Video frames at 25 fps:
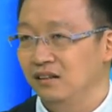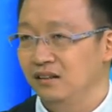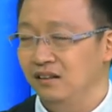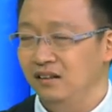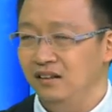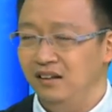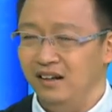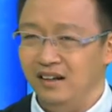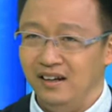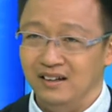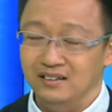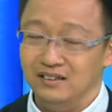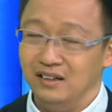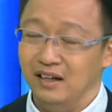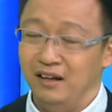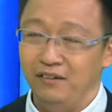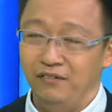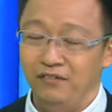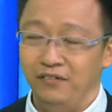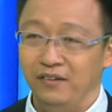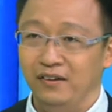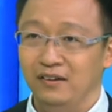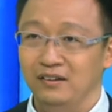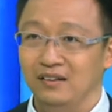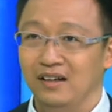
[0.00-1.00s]
Yes, I
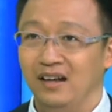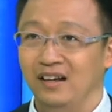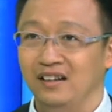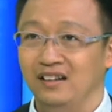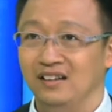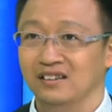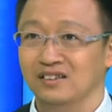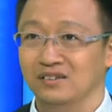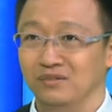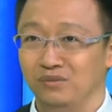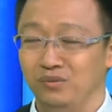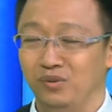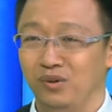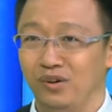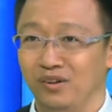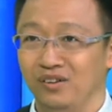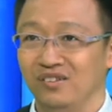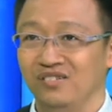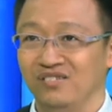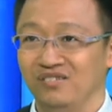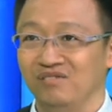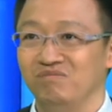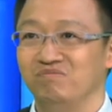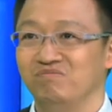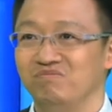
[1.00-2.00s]
think that is
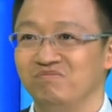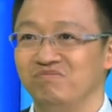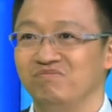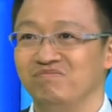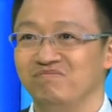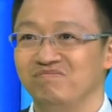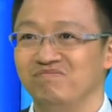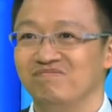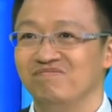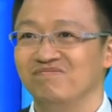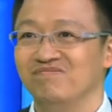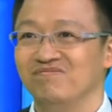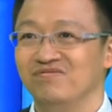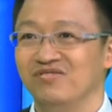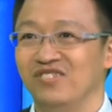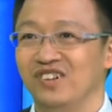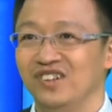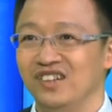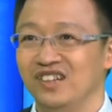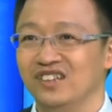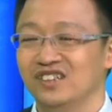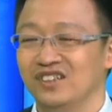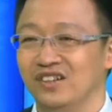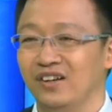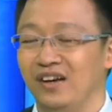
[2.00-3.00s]

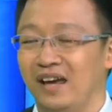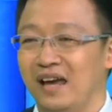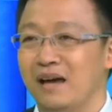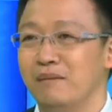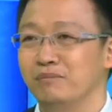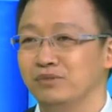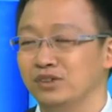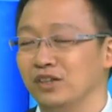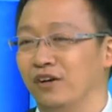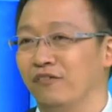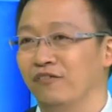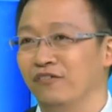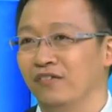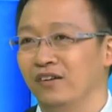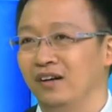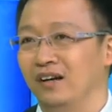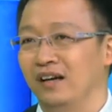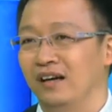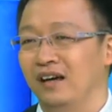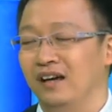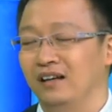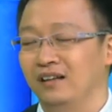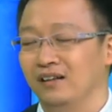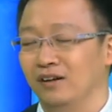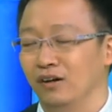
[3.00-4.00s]
what is the aims of
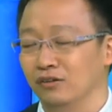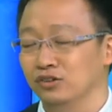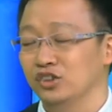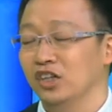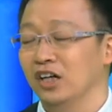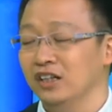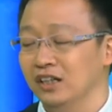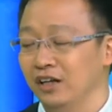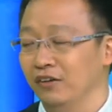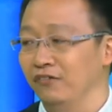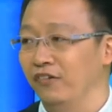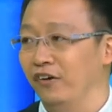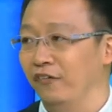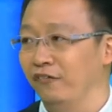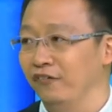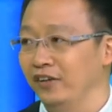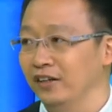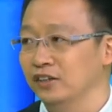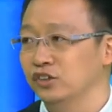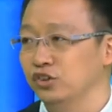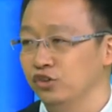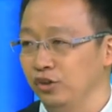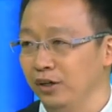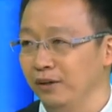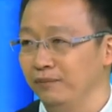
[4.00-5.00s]
and objective of
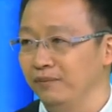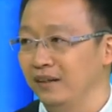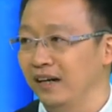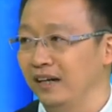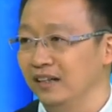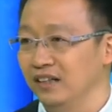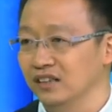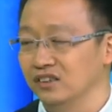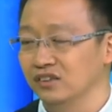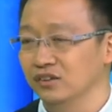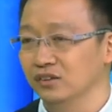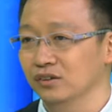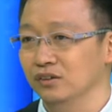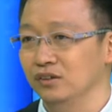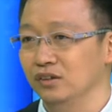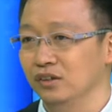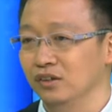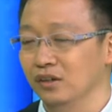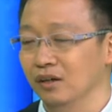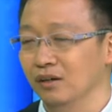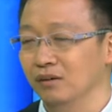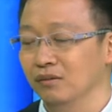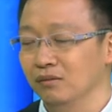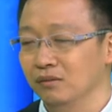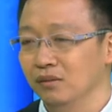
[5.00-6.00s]
this trip, that is to, you
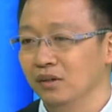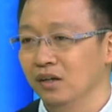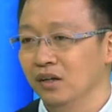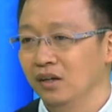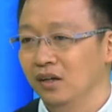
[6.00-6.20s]
know,